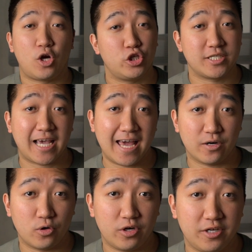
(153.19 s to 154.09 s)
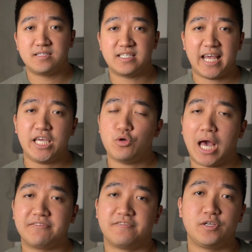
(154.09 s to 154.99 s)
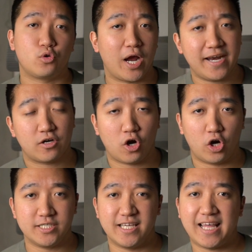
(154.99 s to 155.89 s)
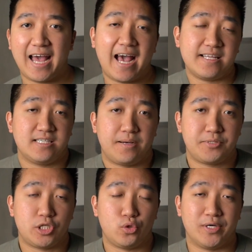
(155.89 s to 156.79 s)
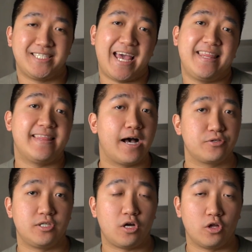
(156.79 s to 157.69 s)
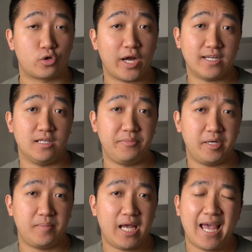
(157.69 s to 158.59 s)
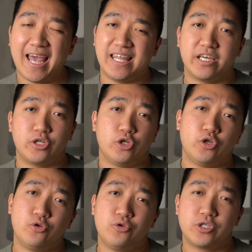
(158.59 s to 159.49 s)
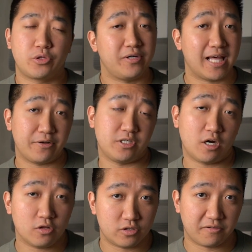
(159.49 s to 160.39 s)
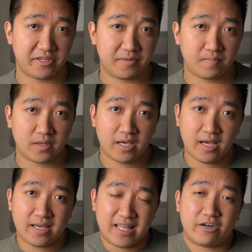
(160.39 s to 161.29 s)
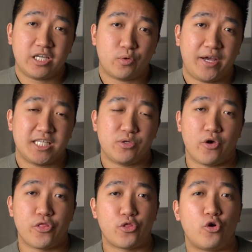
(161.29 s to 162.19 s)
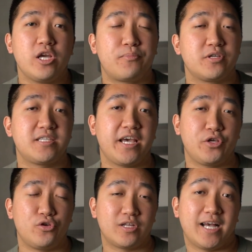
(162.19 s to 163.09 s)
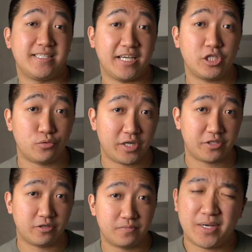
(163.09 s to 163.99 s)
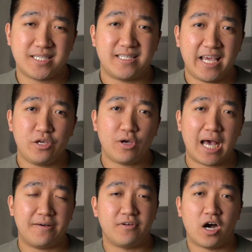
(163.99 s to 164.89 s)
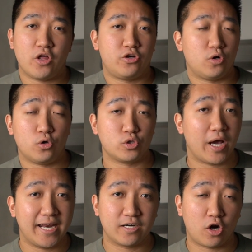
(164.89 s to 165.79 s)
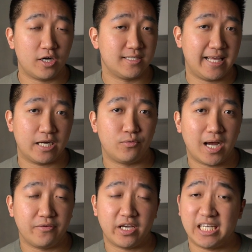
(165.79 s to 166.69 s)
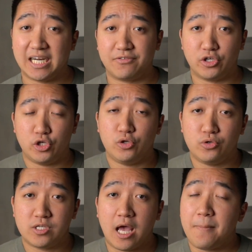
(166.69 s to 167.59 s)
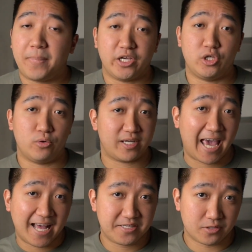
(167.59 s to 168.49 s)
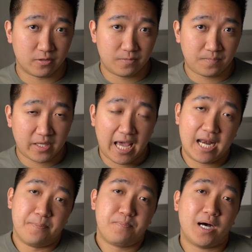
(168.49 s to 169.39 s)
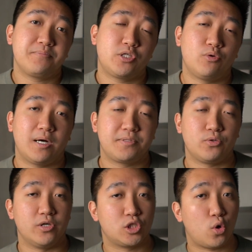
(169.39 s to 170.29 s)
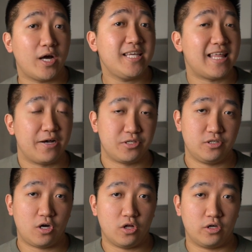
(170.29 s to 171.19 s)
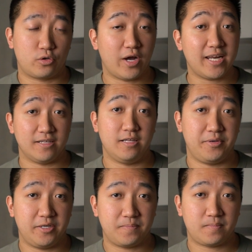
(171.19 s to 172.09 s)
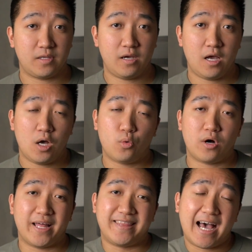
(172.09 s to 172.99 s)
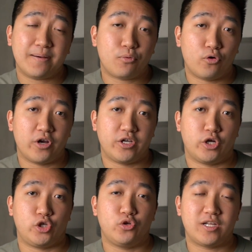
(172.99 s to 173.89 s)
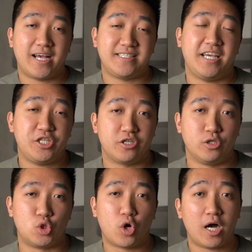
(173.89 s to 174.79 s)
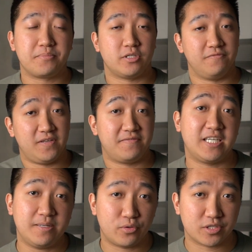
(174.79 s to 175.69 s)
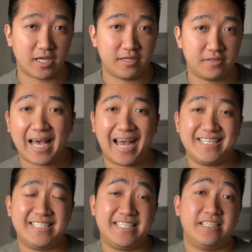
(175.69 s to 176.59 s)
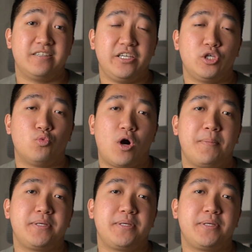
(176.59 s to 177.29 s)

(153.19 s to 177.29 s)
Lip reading: largest category. Say you have a few credit cards and that adds up to a $10,000 credit limit, and then you use $3,000 of it. That'll equate to a 30% utilization ratio. But say you have other old credit cards laying around that you never use, but you don't cancel, and it bumps you up to a $20,000 credit limit. Well, at that point, your utilization drops to 15%. Ideally, you want